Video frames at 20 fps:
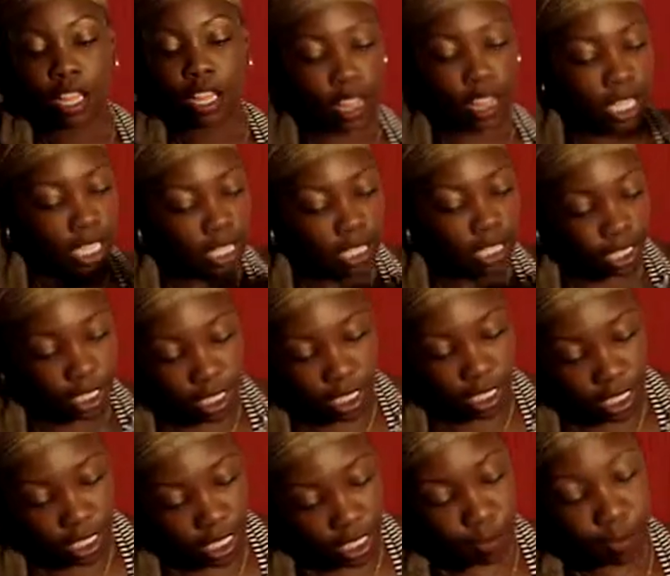
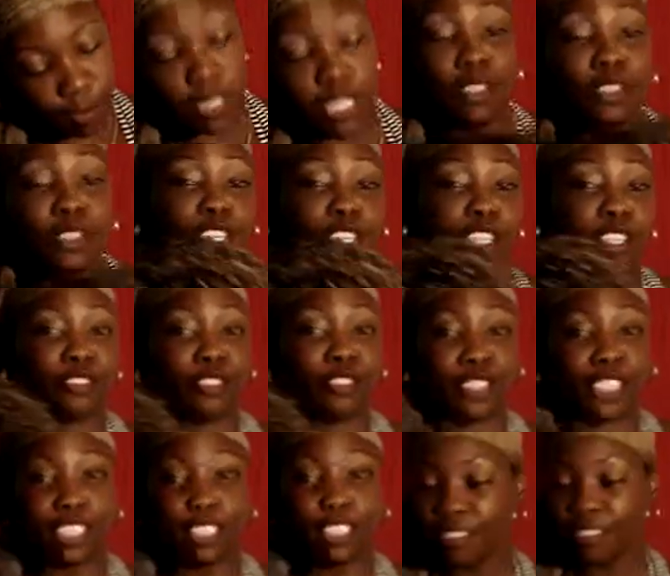This is my little
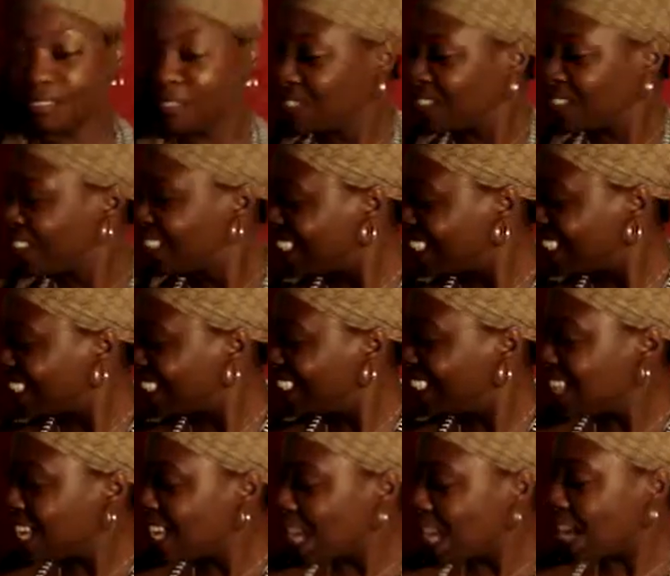girlfriend.
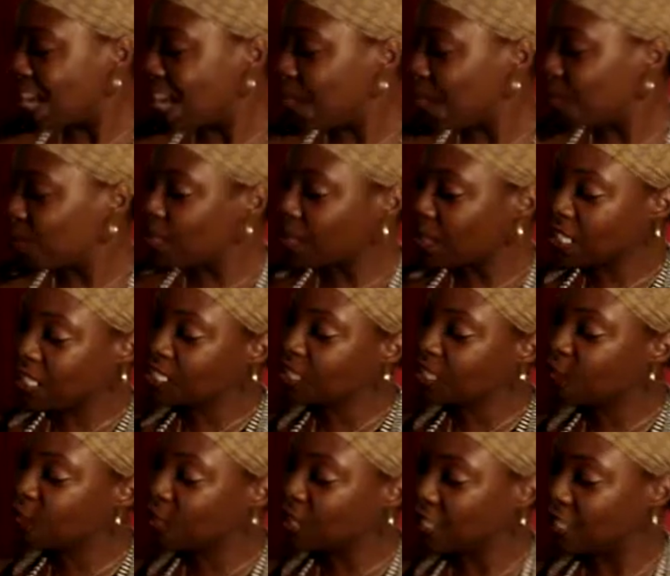This
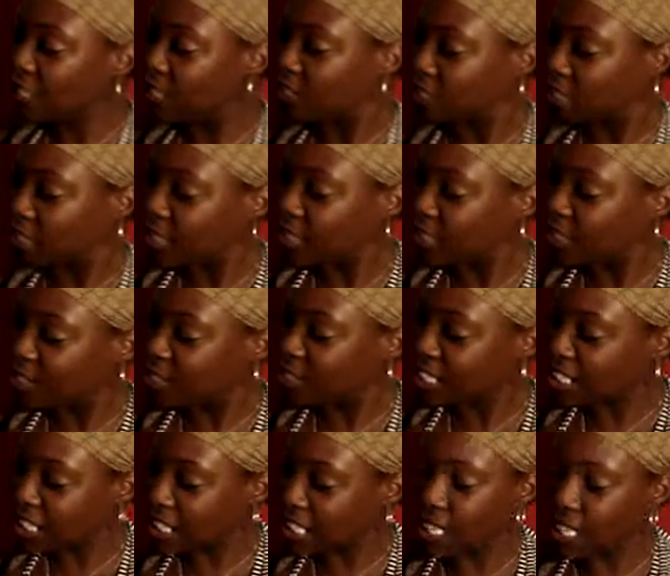is Felicia. You
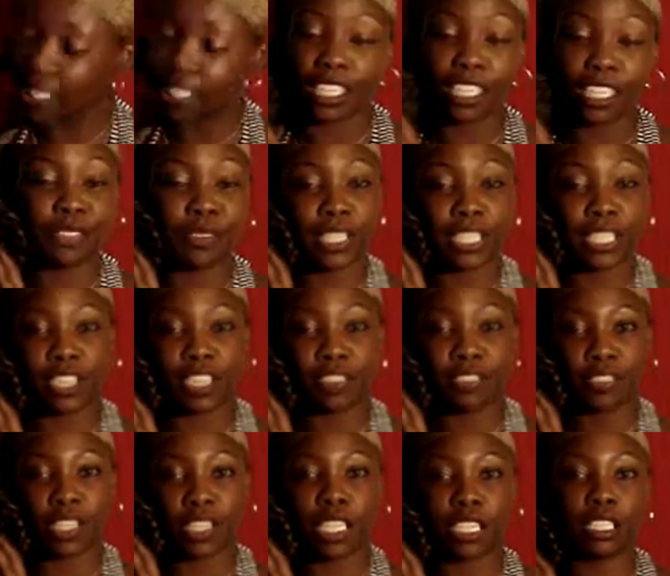see how I decorated her
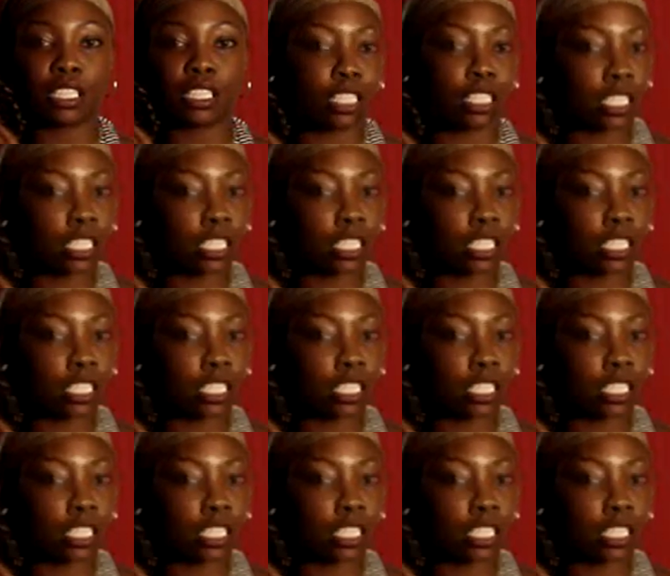face?